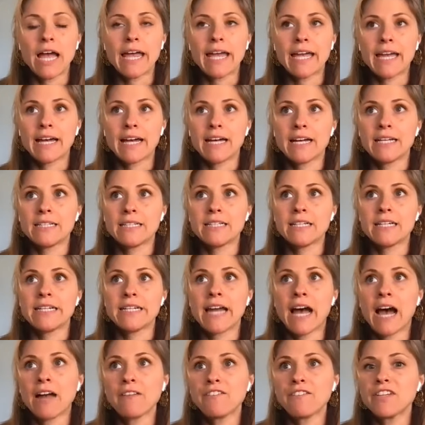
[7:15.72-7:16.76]
and
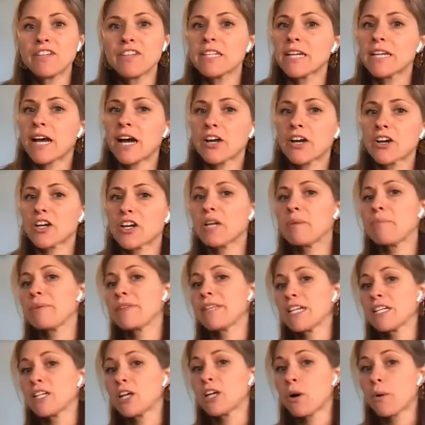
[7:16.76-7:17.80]
not feeling hungry, but
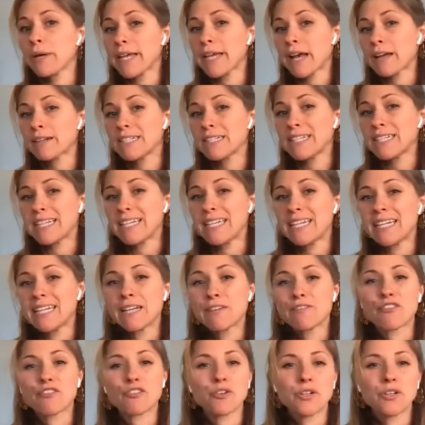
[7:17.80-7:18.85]
then going out and
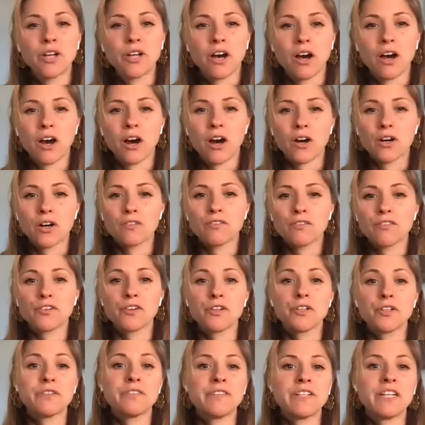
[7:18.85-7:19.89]
eating Virudahar or
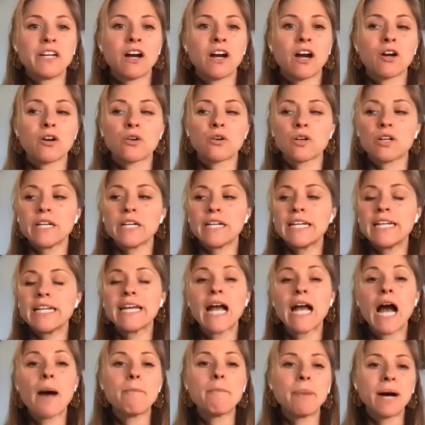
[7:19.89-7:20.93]
Virudavihar, or eating
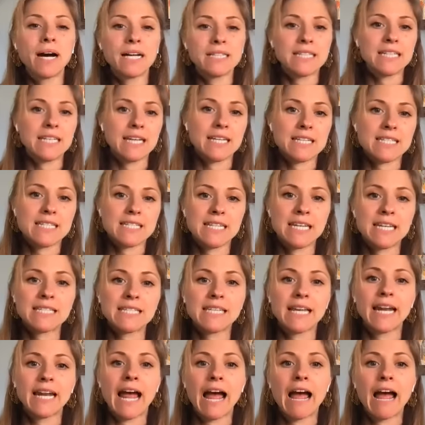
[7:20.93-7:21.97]
apatyas, things
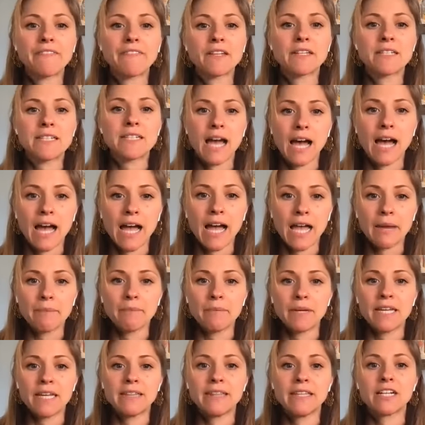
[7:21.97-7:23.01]
that at the time
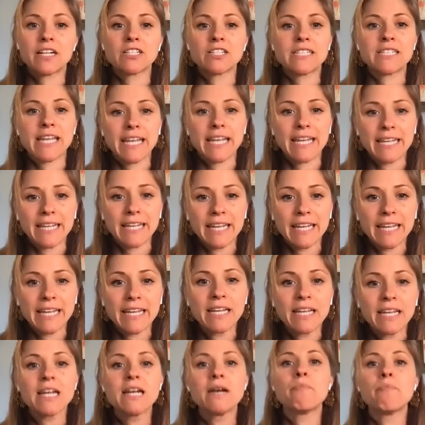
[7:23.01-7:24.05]
in their
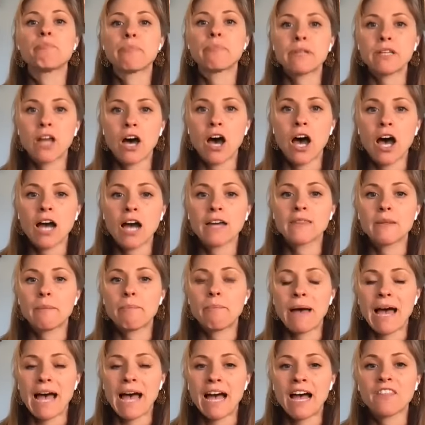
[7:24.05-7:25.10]
taking block the
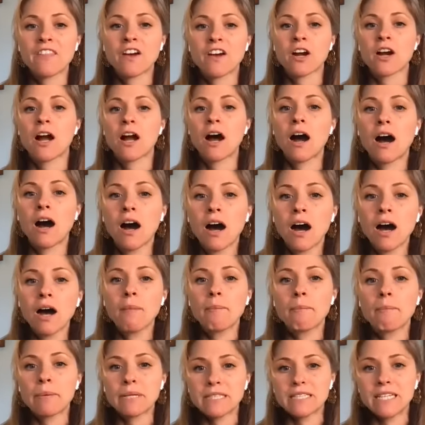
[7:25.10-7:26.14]
path, are
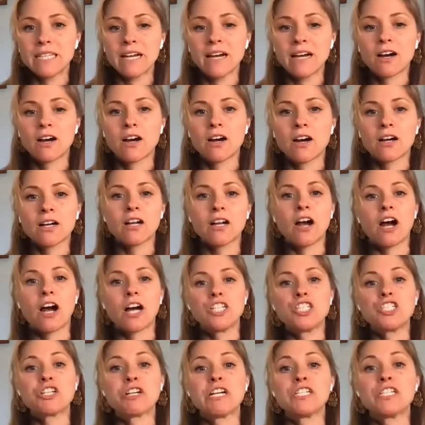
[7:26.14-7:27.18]
apatya, are
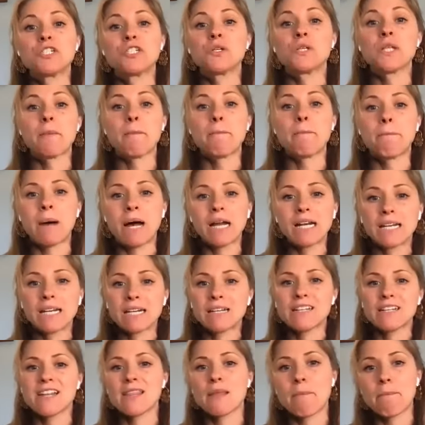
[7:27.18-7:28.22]
contrary to the
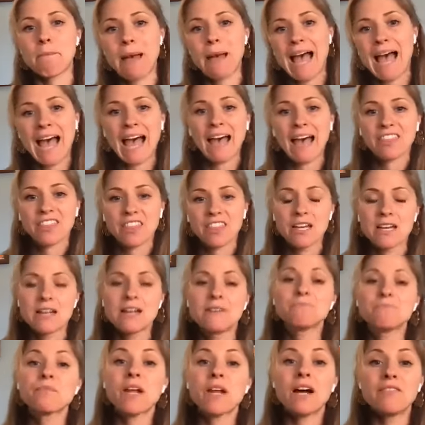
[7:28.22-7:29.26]
path
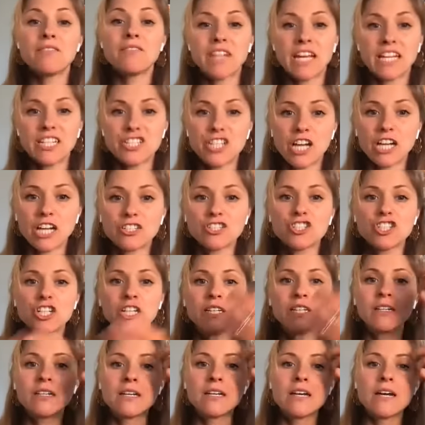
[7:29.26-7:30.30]
of digestion.